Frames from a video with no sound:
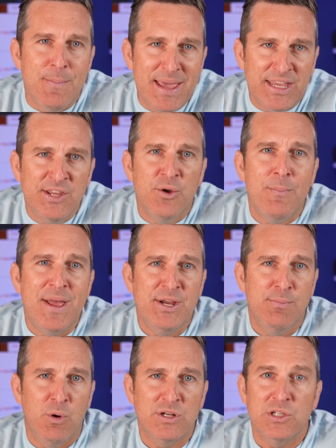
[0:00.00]
making your menu
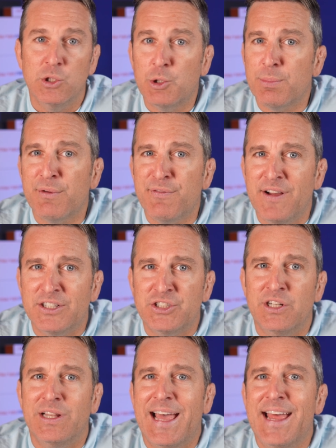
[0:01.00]
boards look
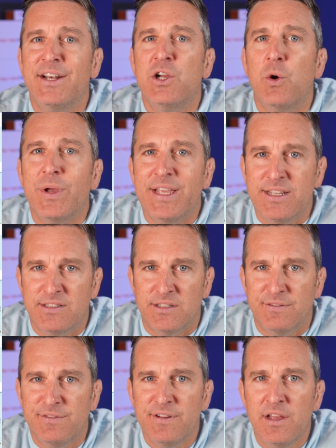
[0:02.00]
professional and
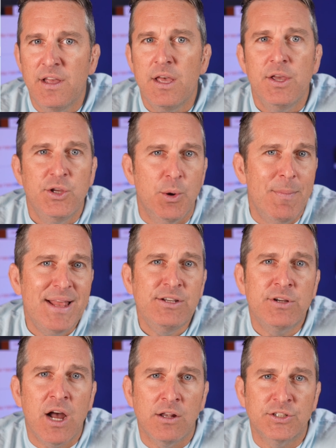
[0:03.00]
cohesive. Your menu
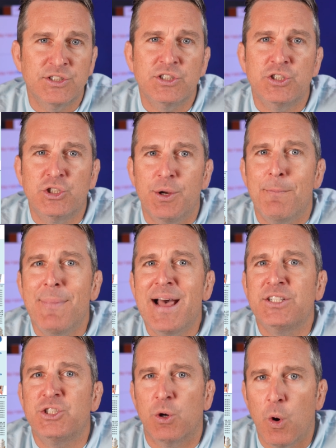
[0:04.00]
colors should
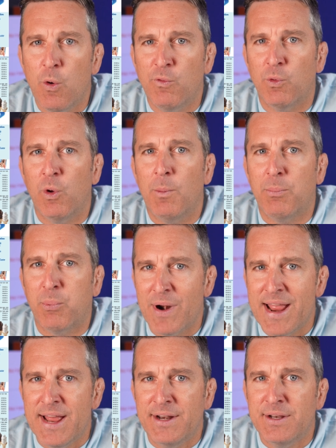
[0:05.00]
match your overall
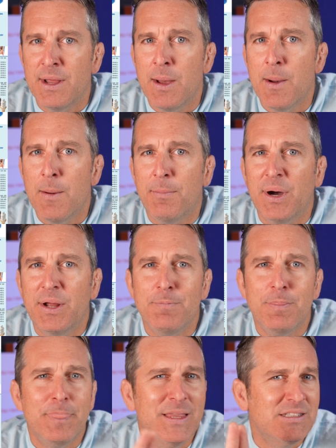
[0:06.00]
brand, but
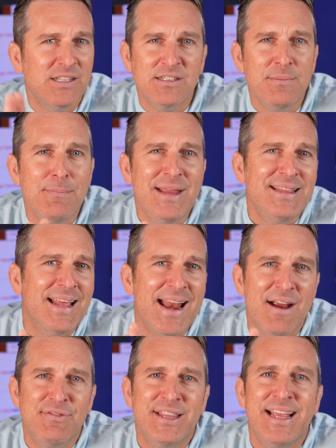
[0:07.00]
this doesn't mean that
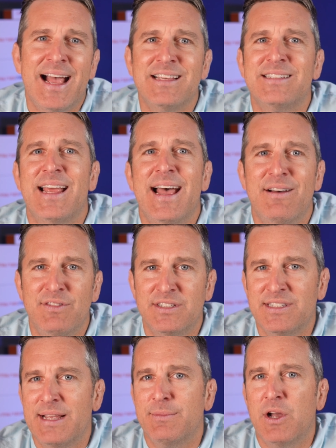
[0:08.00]
everything has to have the
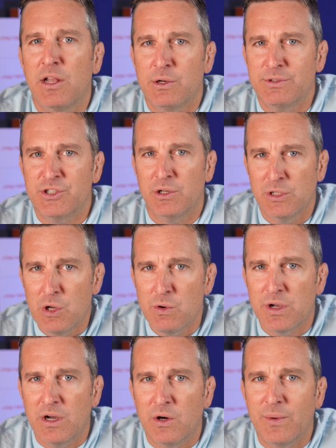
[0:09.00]
same color as your
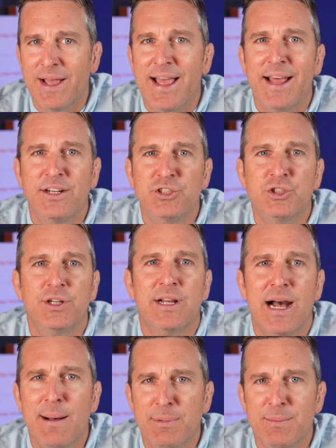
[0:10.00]
logo and should
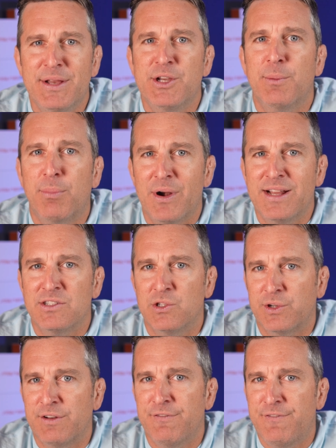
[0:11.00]
complement your brand's
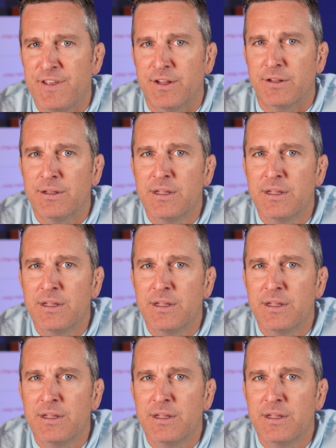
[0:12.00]
look and feel.